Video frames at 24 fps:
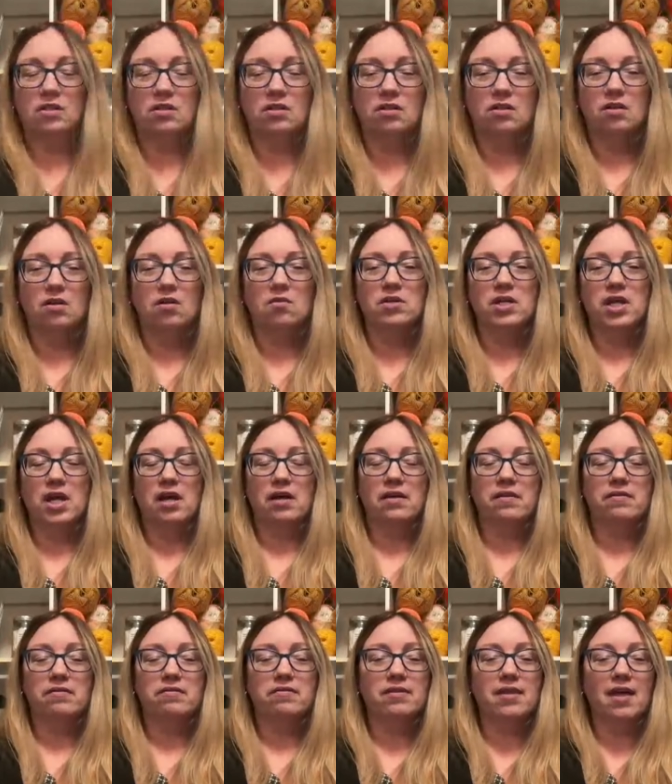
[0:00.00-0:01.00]
go
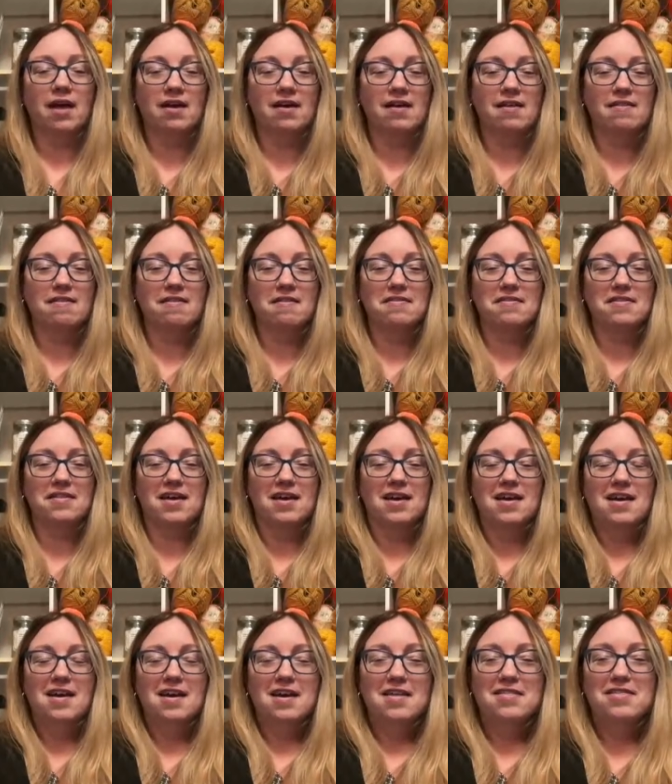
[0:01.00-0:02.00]
down
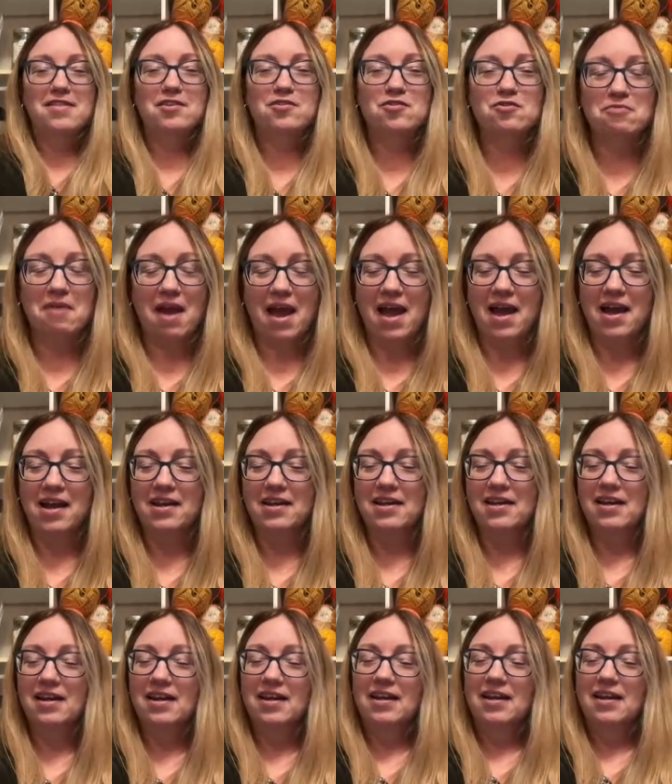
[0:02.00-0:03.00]
the track.
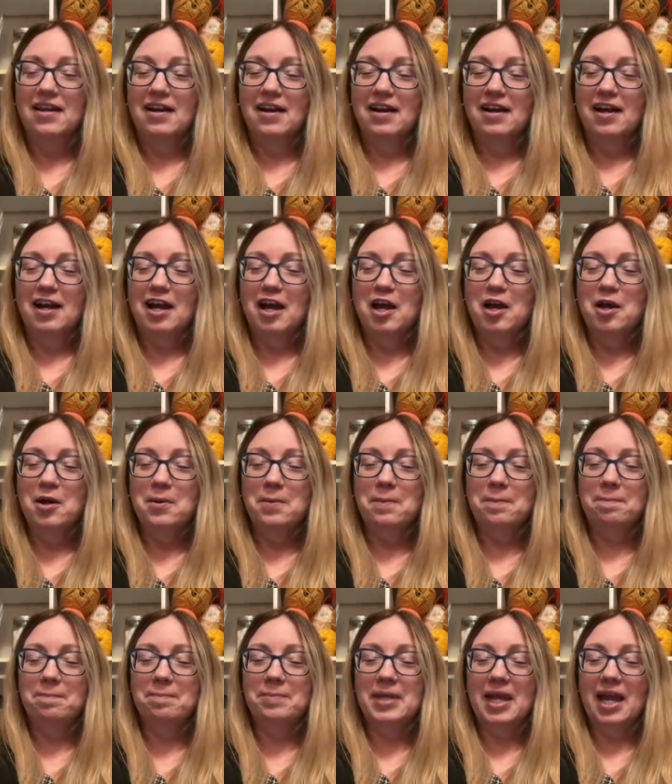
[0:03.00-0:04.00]

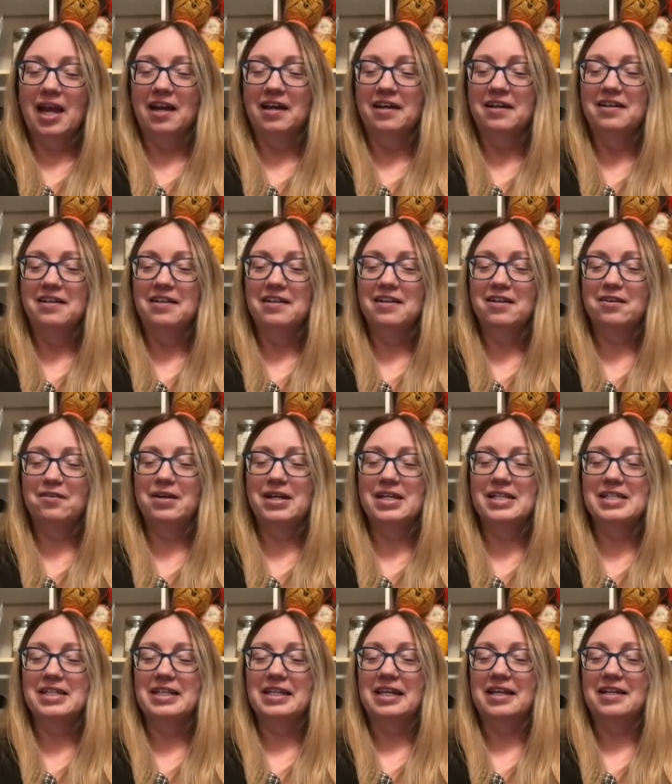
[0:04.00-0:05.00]
Yeah,
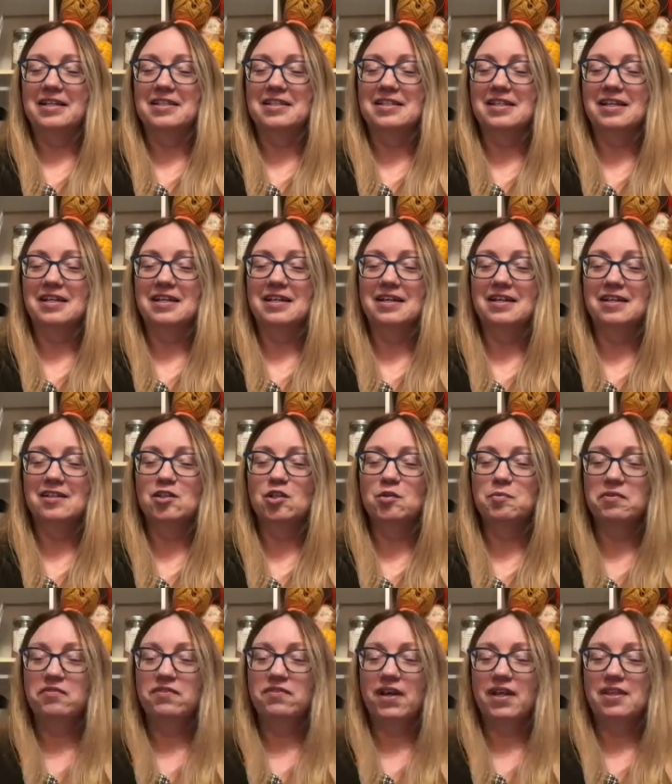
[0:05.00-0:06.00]
craziness.
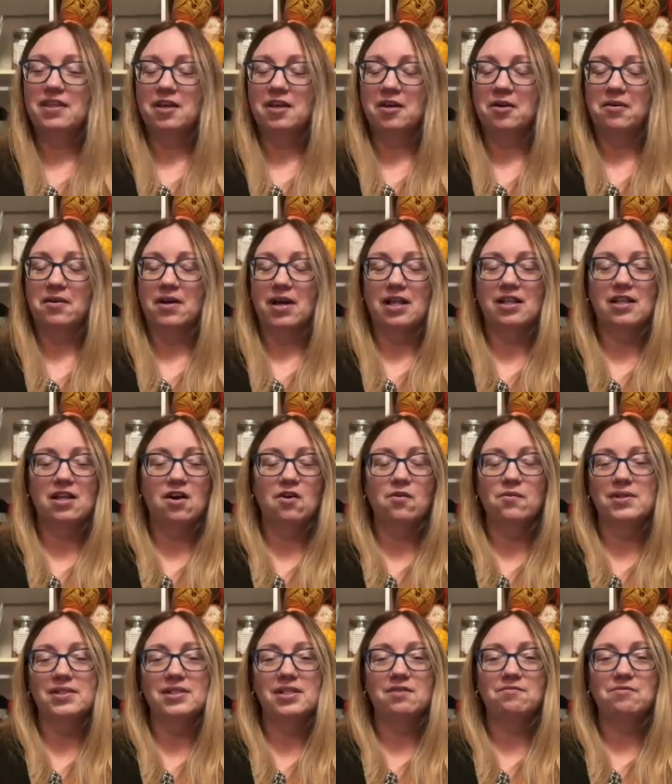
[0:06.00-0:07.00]
Super fun though.
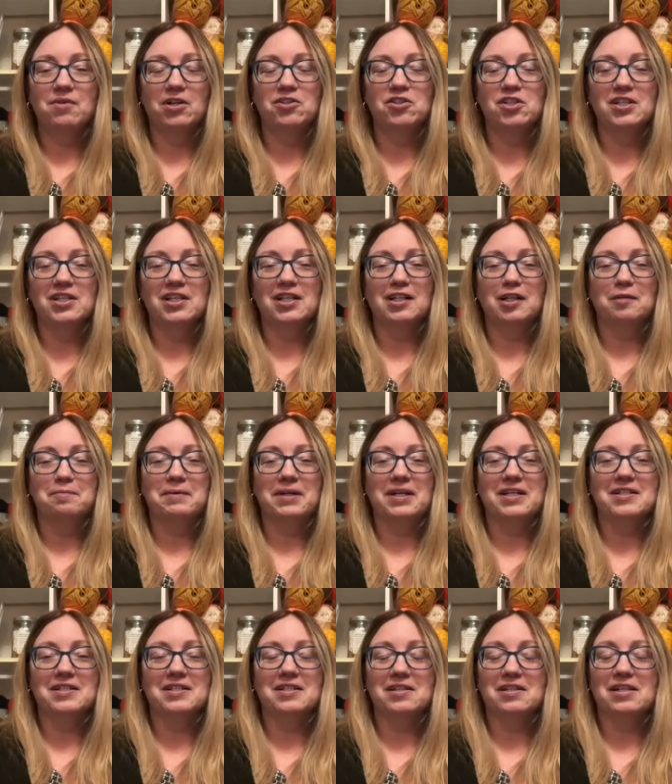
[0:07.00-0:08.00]
Always love watching the
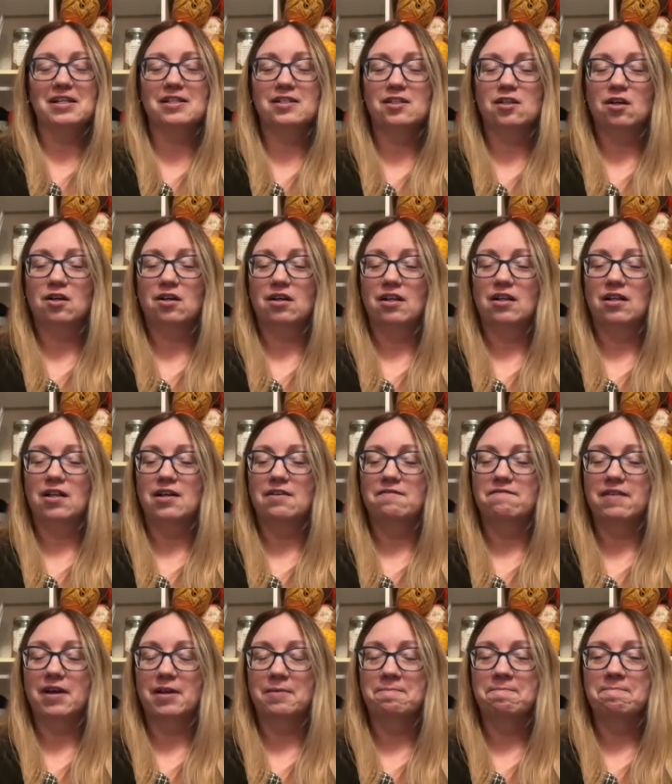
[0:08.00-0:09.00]
Olympics. It's a lot of
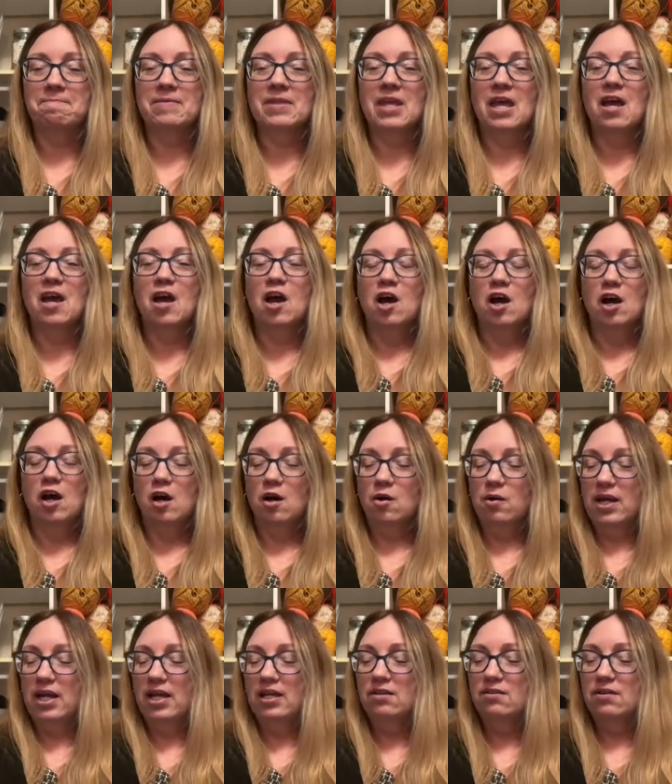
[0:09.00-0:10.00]
fun.
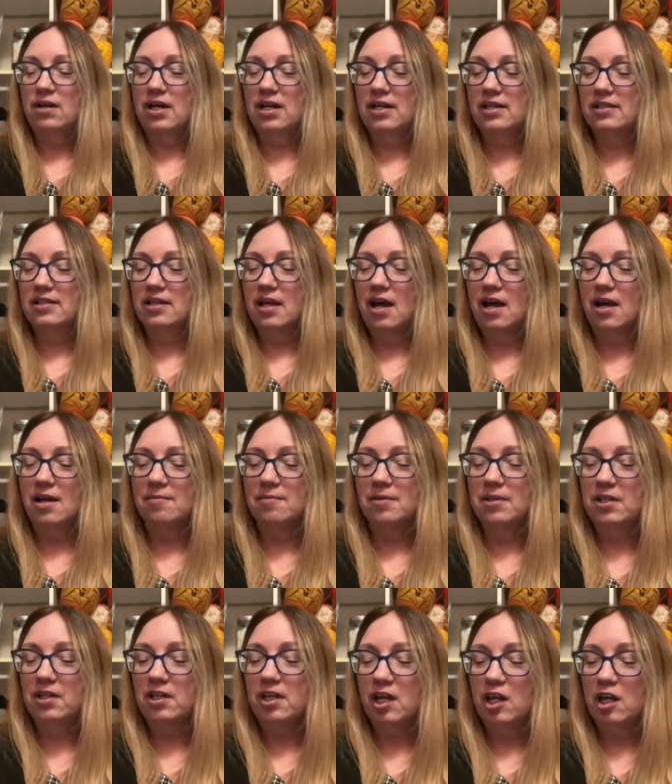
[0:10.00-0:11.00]
Okay, you guys, I'm
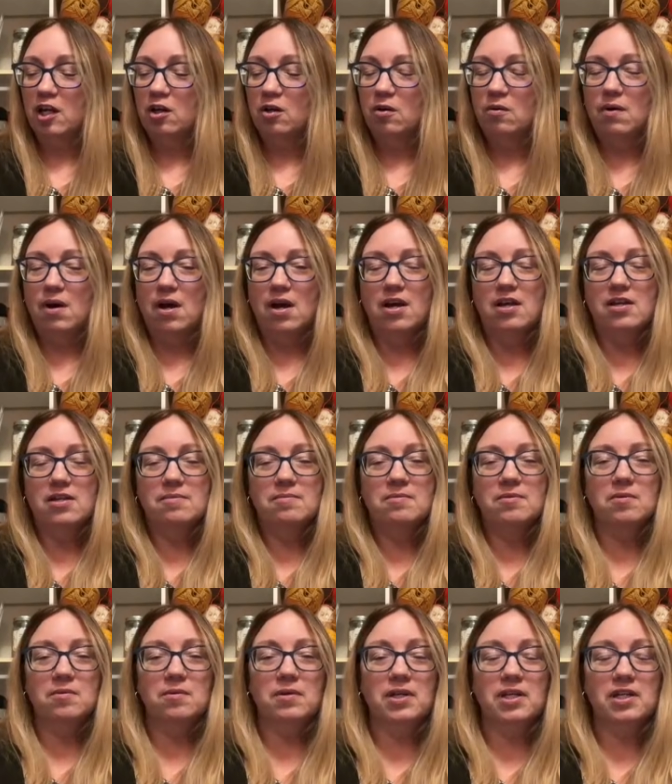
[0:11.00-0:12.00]
gonna go. I am
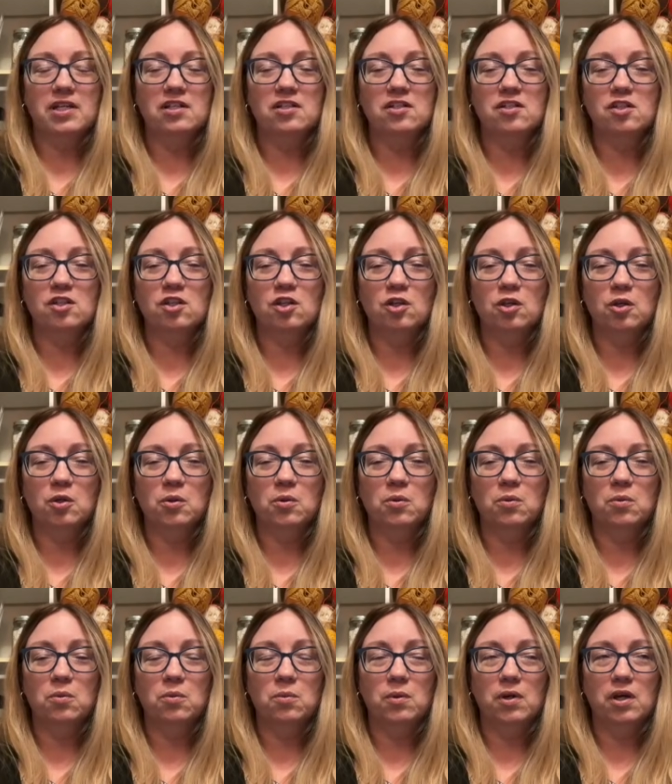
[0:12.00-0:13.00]
going
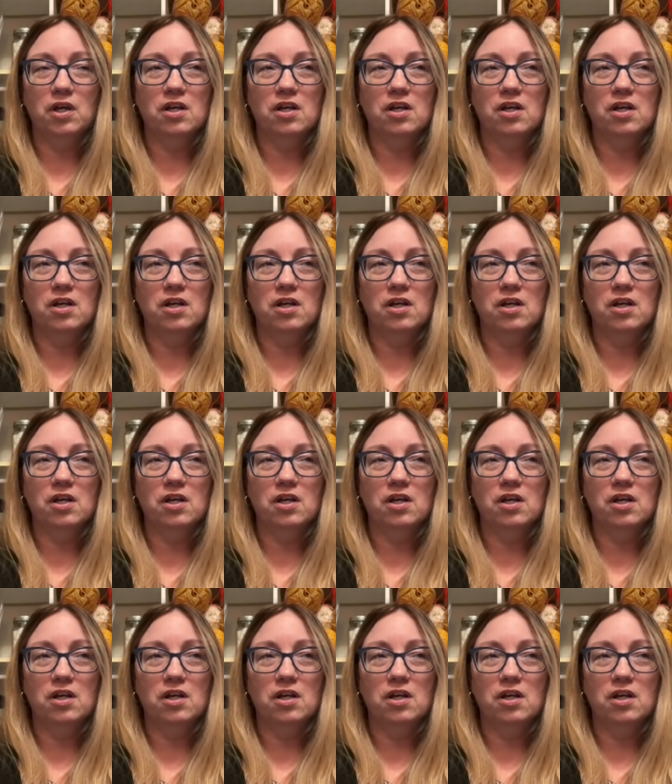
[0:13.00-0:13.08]
to